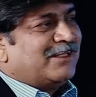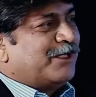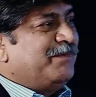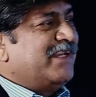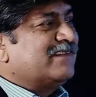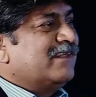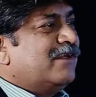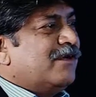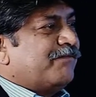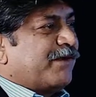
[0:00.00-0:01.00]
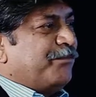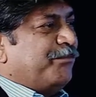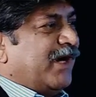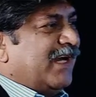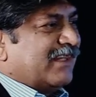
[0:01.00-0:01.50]
That means from
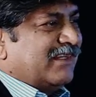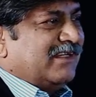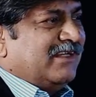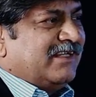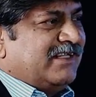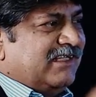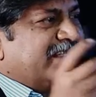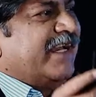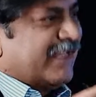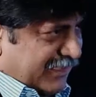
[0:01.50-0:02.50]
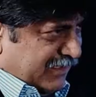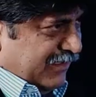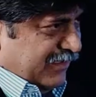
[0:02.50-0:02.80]
birth till death,